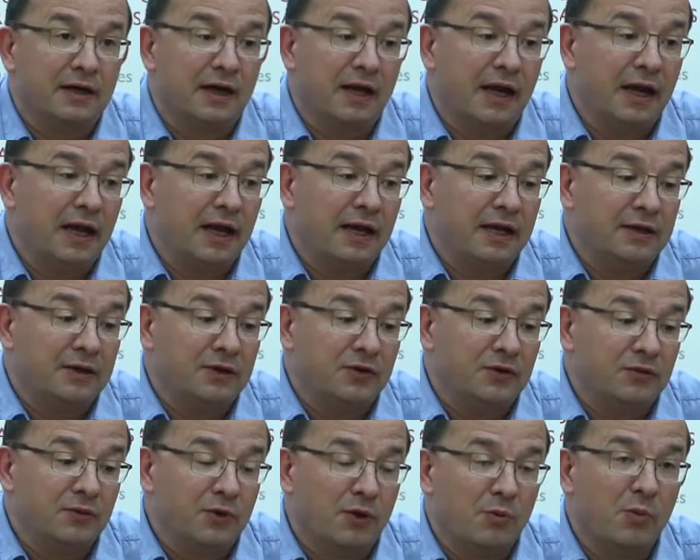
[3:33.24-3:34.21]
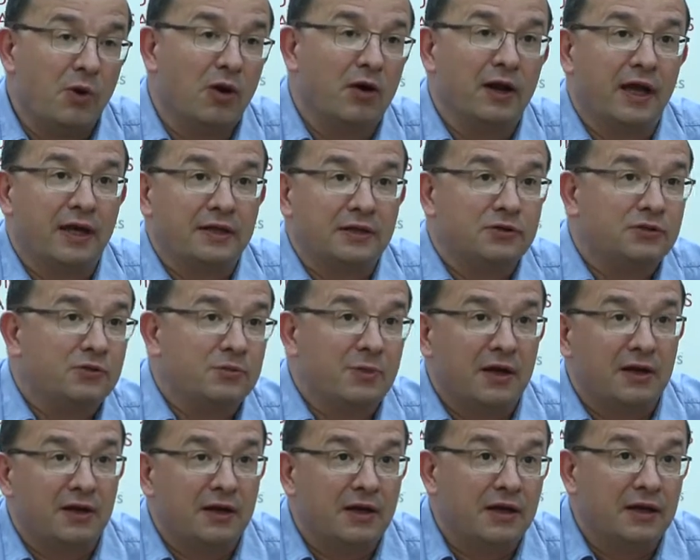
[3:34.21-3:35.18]
and you were more likely to
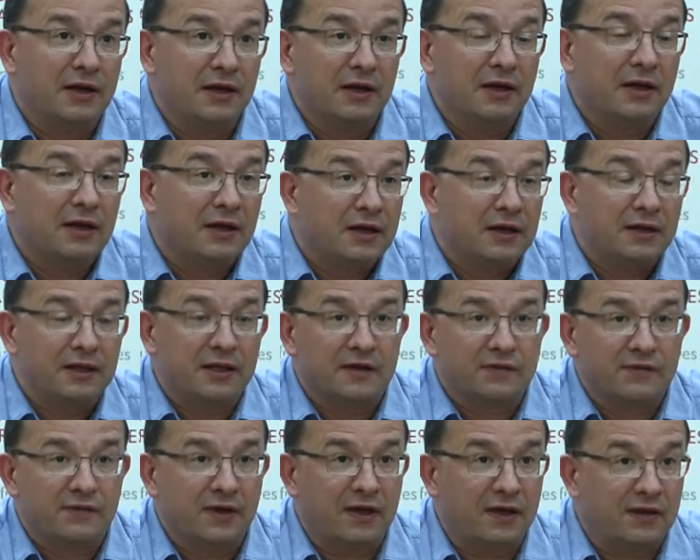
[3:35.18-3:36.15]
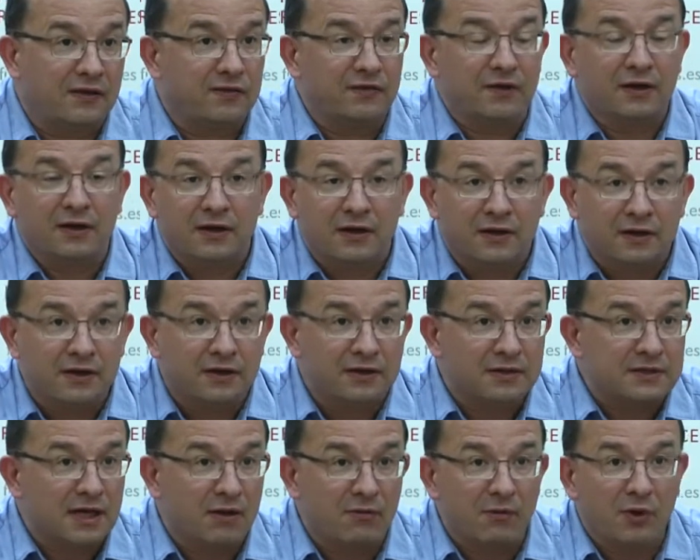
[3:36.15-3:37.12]
marry, let's say,
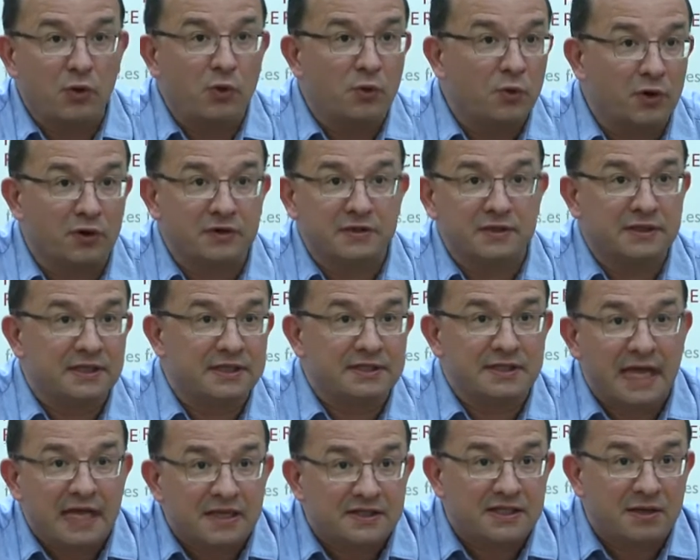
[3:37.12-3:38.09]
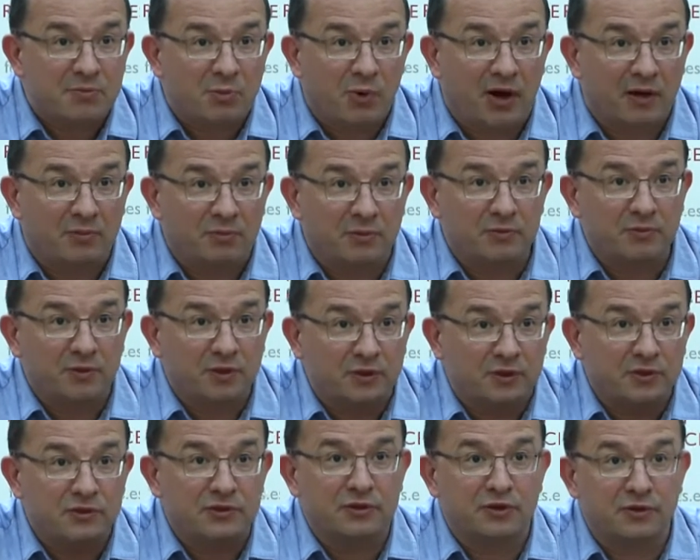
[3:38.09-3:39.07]
someone who works in the sales department
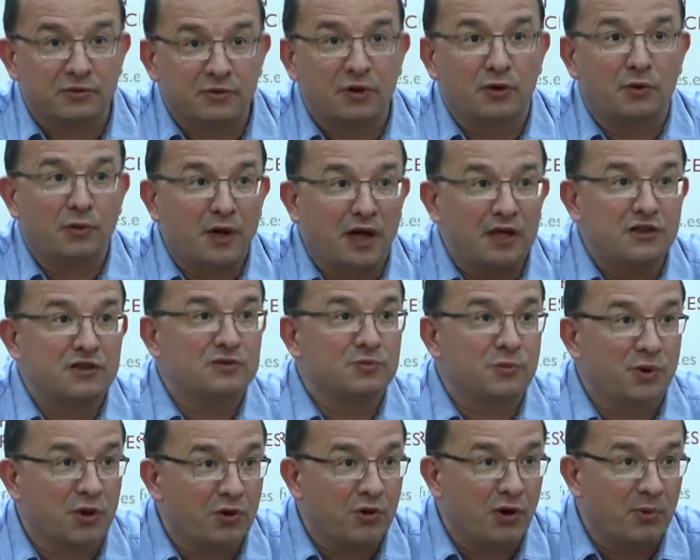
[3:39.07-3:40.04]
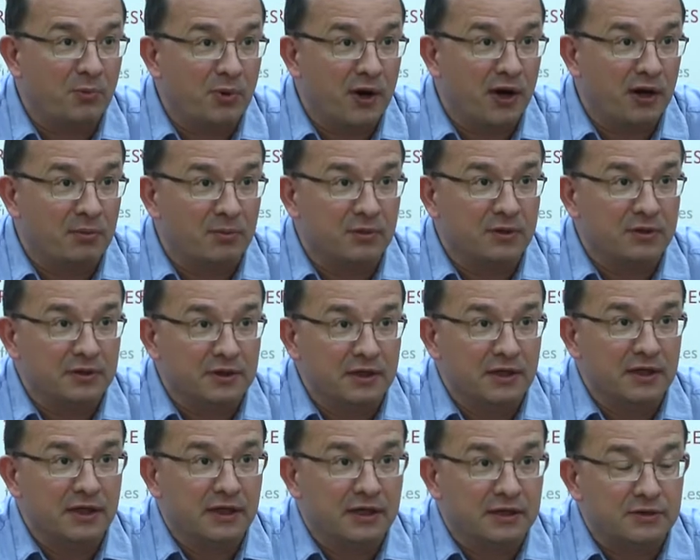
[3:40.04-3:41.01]
because your wage is more comparable.
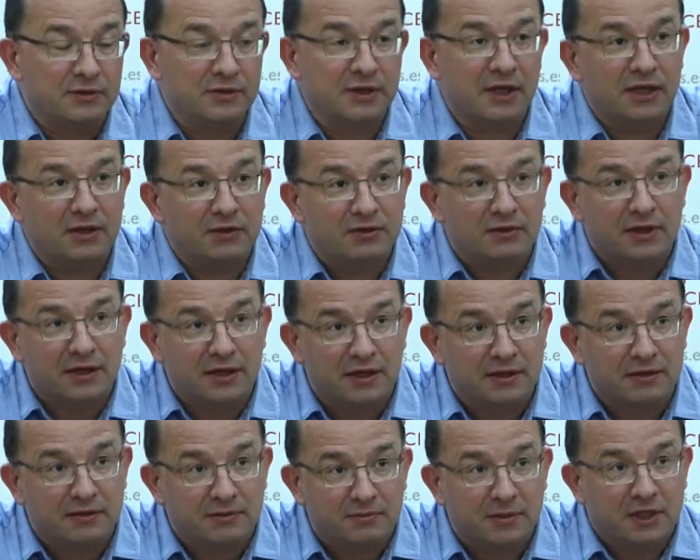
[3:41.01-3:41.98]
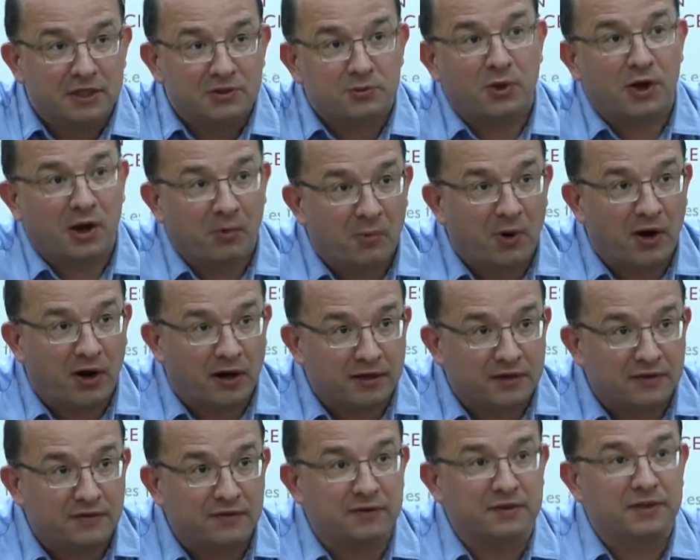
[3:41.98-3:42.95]
Today you are much more
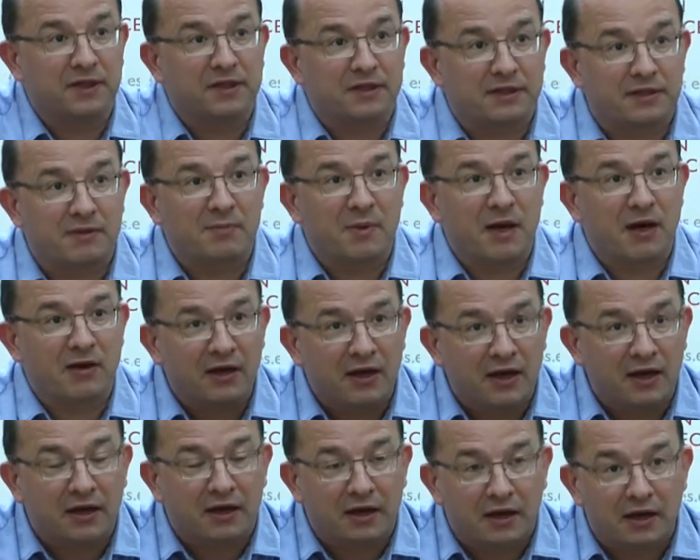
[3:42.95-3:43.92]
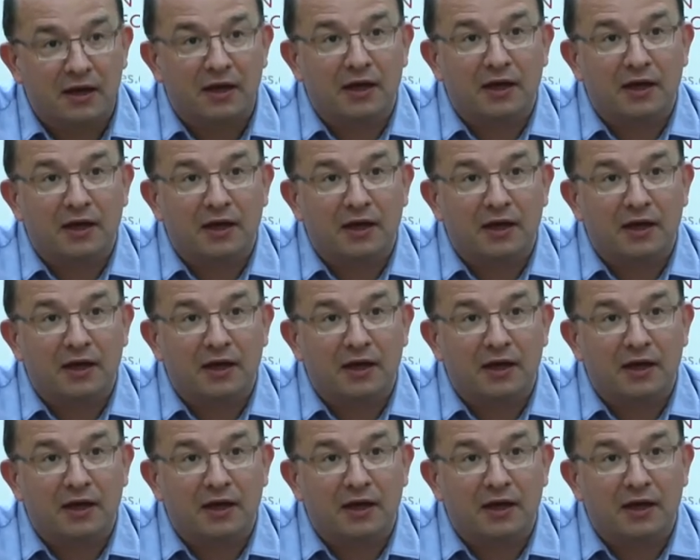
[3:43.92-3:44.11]
apart, so then the marrying